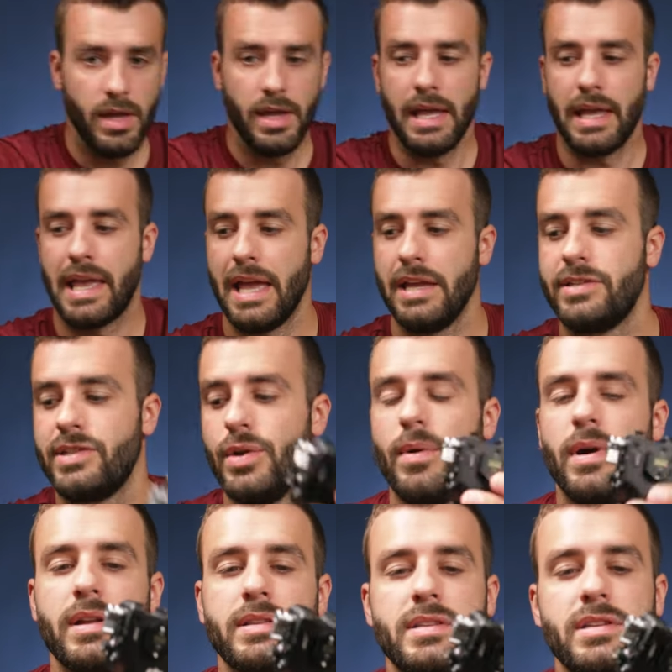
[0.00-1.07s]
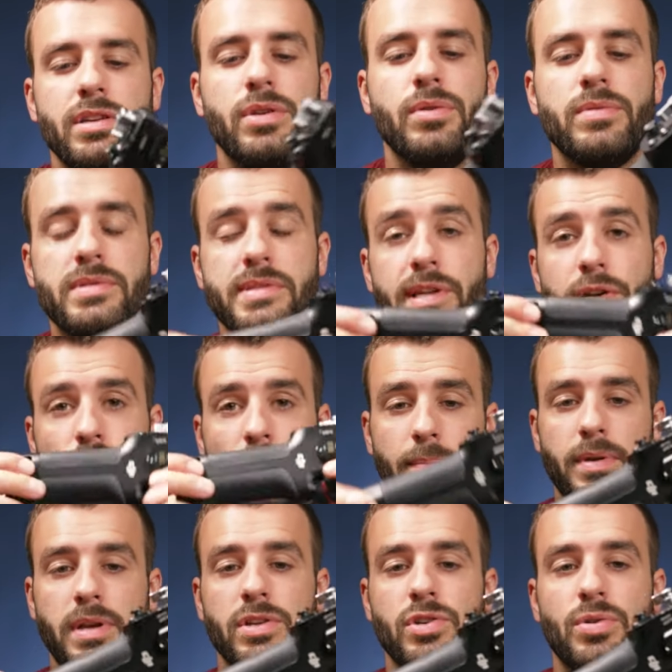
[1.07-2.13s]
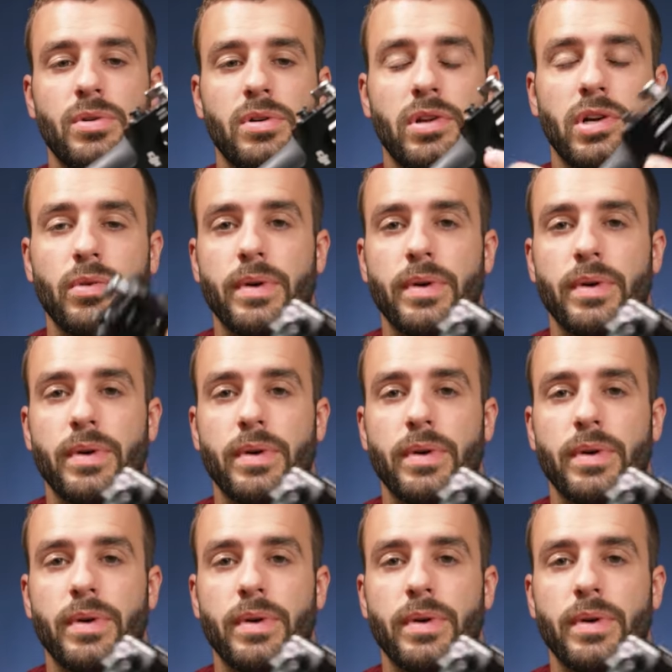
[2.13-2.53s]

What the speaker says: in case you wanted to use the grip controller,